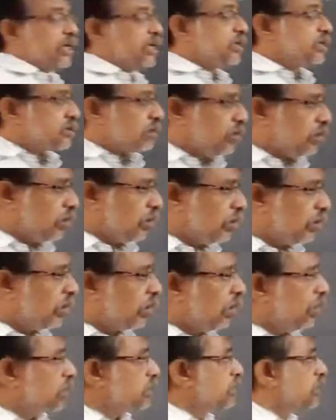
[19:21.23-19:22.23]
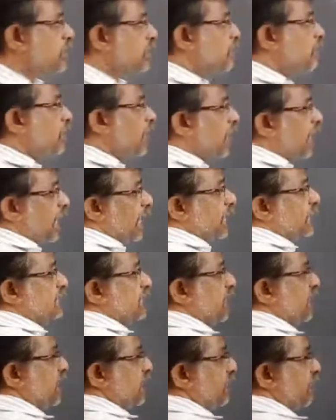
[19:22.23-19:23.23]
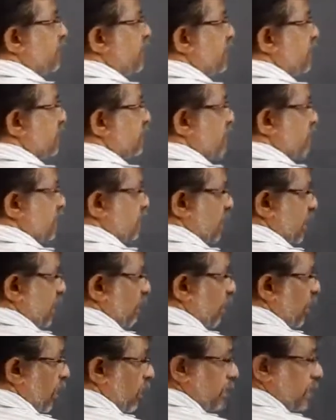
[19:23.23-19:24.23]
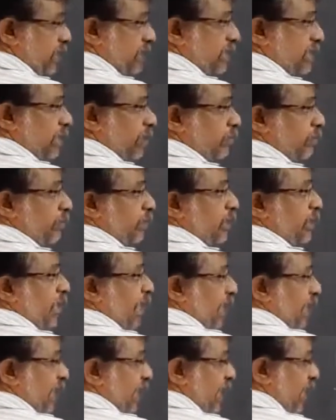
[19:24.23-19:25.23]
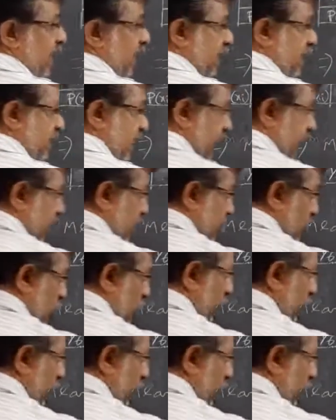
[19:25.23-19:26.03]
So sigma xi means, sigma means sum. Xi into P